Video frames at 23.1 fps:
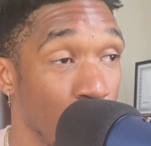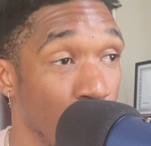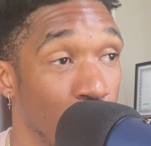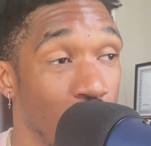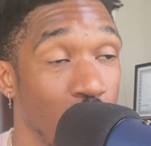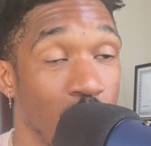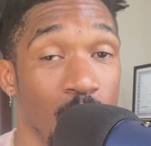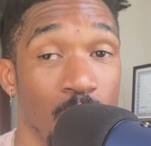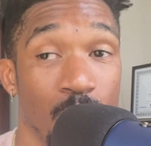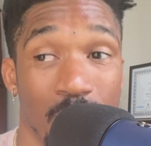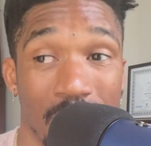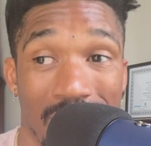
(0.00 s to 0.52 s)

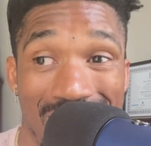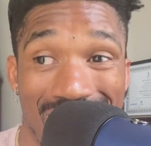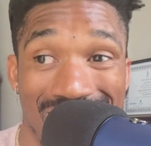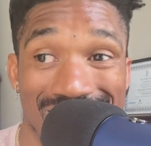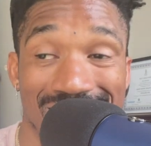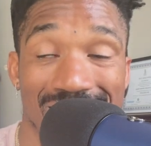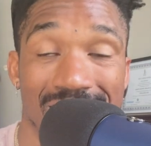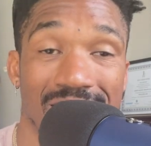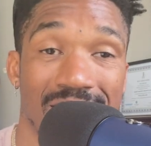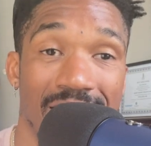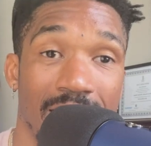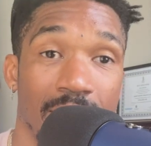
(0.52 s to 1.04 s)
You
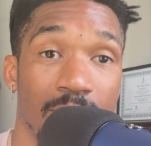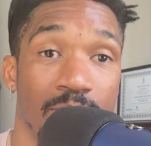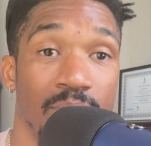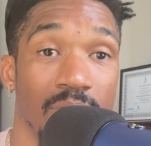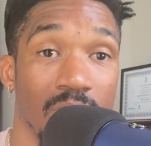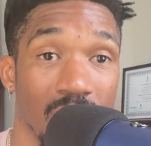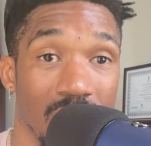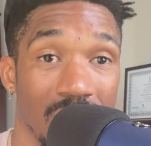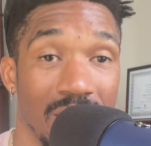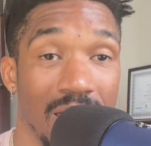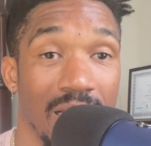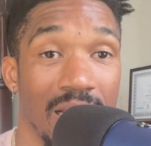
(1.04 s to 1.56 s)
best stay
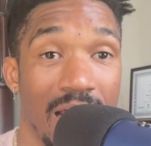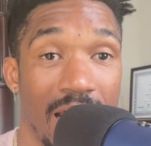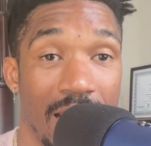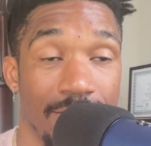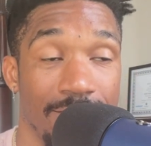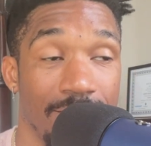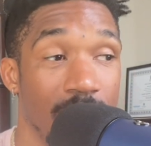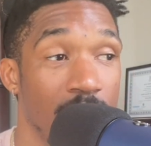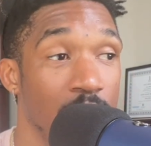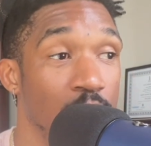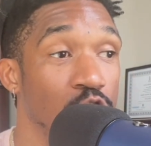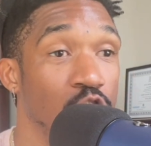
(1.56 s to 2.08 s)
building a
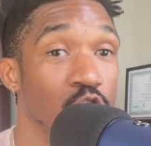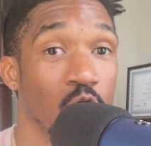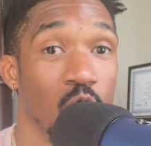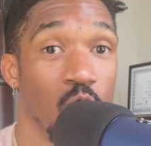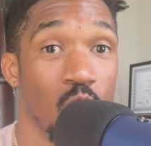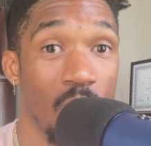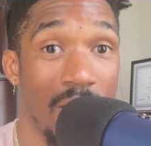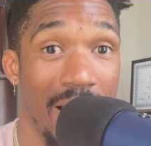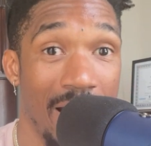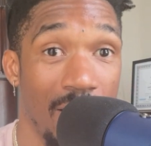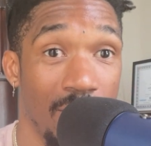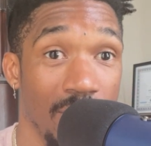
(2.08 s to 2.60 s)
life
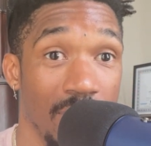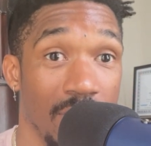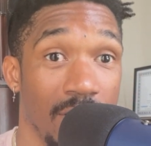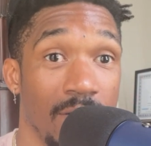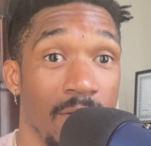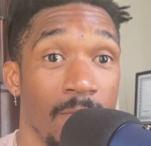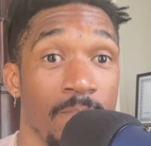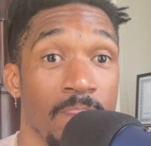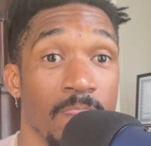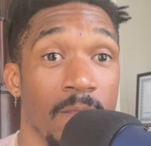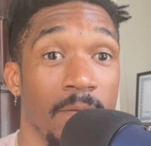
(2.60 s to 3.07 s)
surrounded